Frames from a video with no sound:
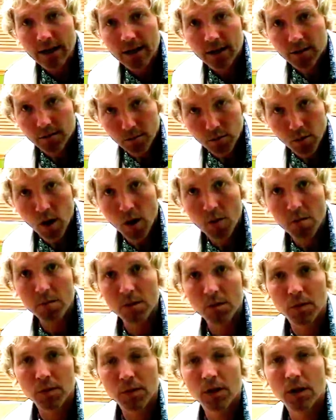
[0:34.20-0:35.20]
I'm
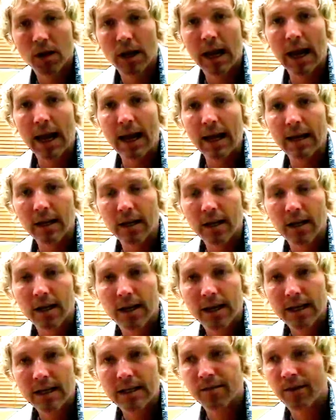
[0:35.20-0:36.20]
working in my veterinary
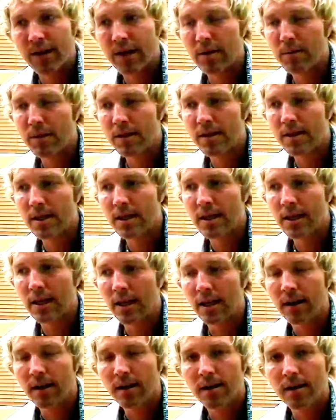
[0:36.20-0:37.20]
clinic. It's
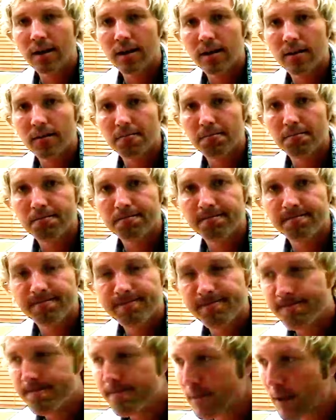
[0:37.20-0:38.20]
time
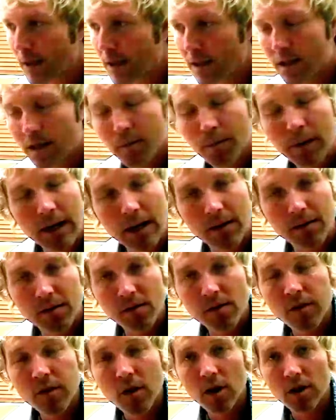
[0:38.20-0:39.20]
to
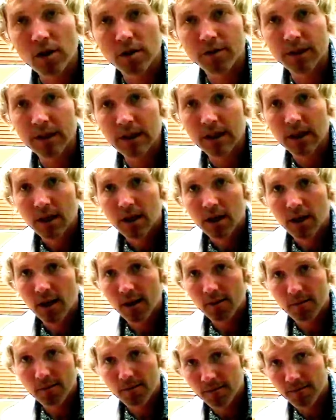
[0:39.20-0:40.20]
check
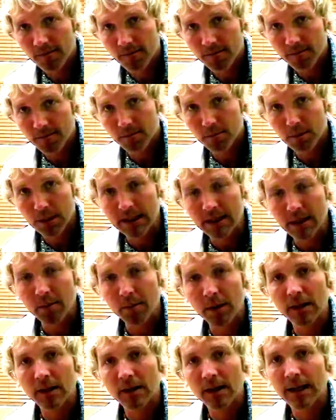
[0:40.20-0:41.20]
on the
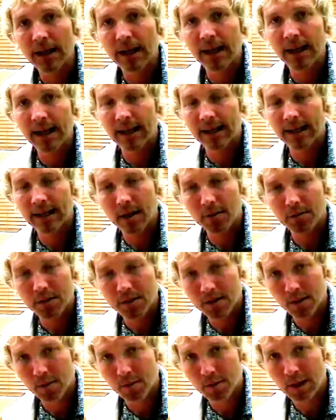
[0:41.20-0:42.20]
animals for the
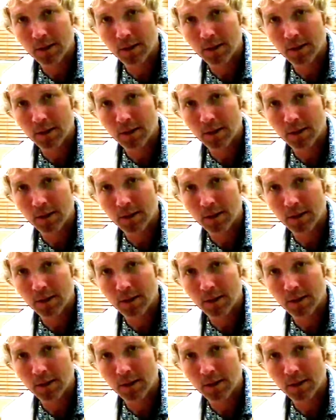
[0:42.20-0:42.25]
day.